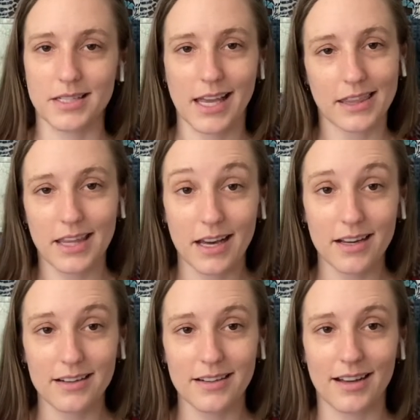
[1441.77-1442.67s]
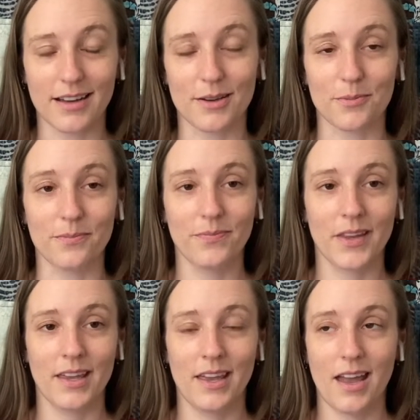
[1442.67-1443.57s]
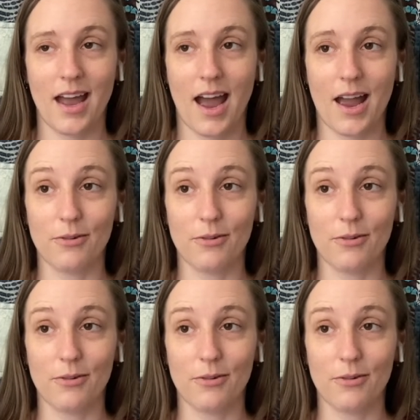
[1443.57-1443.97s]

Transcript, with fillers: to get there. Um, I